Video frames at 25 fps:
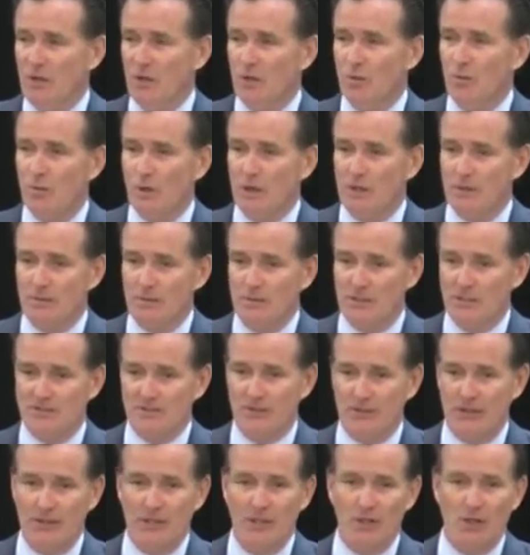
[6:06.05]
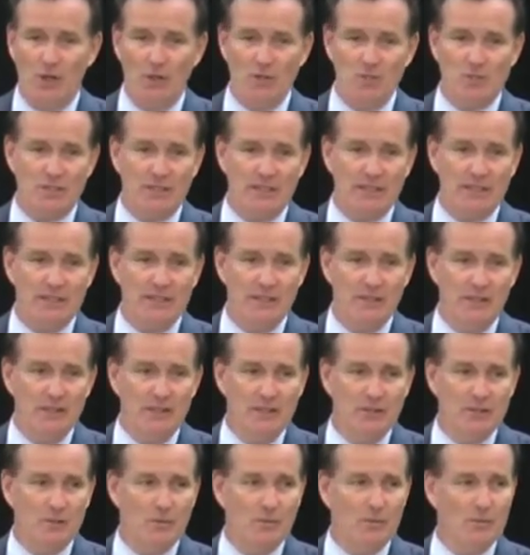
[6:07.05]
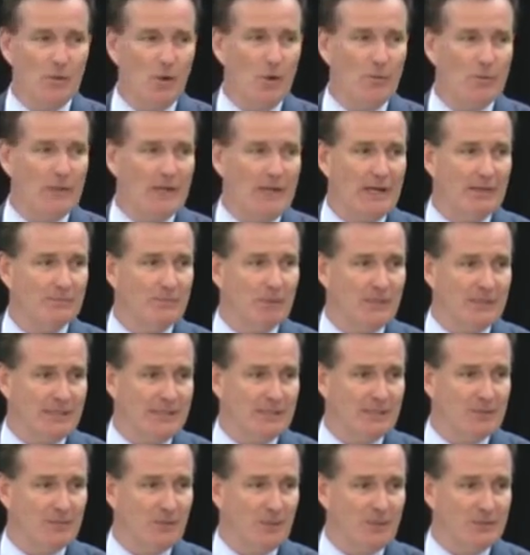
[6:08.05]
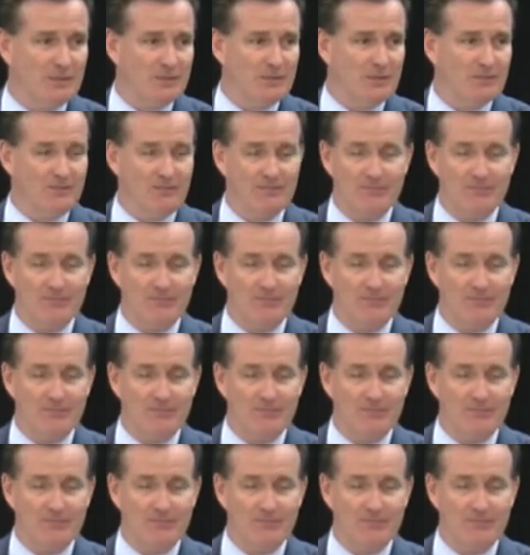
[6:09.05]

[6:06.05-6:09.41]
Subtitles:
worked with us very closely to appropriate money in the budget.